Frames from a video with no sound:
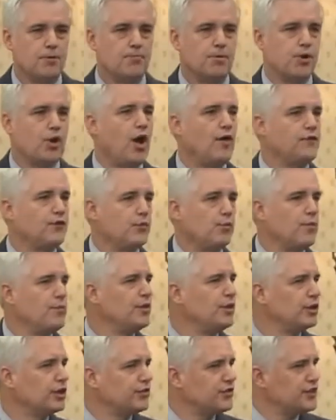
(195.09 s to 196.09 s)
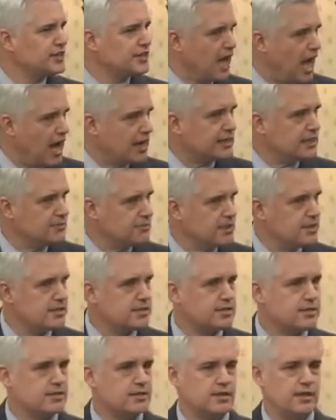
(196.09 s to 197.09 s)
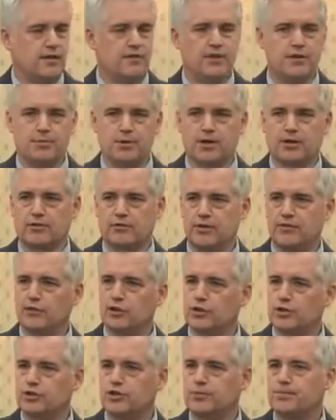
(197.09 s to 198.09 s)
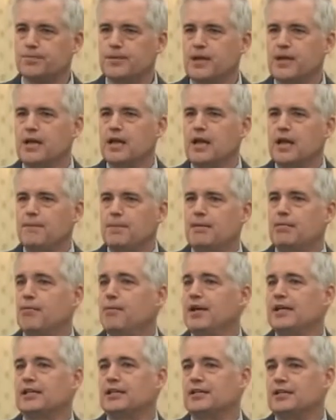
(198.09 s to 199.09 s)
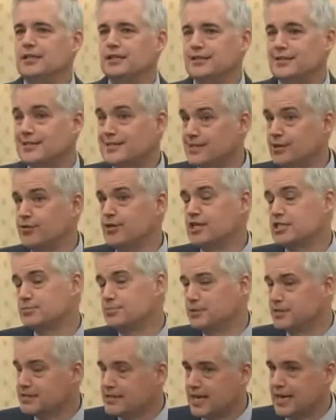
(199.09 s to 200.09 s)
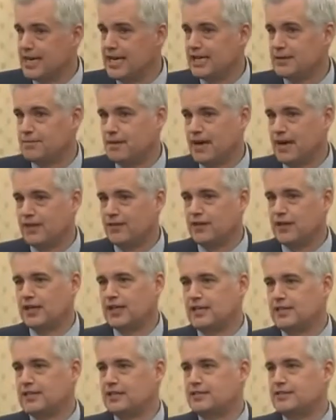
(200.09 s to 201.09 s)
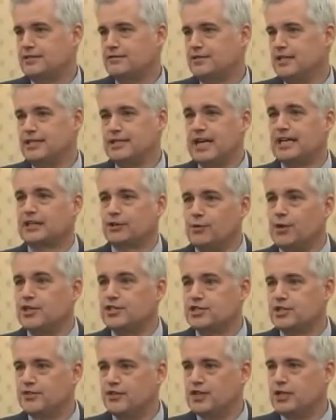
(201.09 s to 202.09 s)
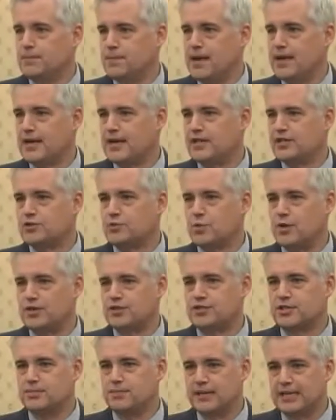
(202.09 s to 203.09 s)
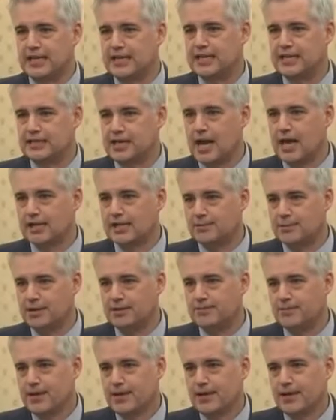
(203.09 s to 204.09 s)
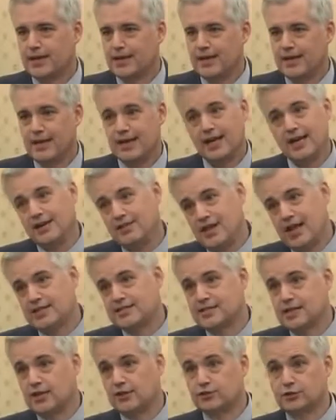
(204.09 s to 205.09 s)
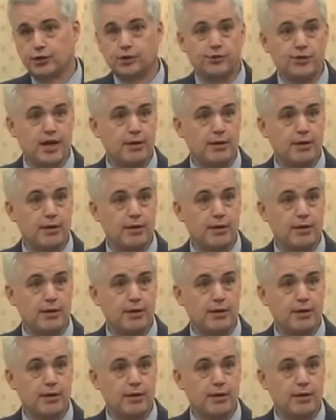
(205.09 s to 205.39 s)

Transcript: But often when we look at the documents of the American Revolution, people make the serious mistake by thinking that the Declaration of Independence was the beginning document. And that's not true.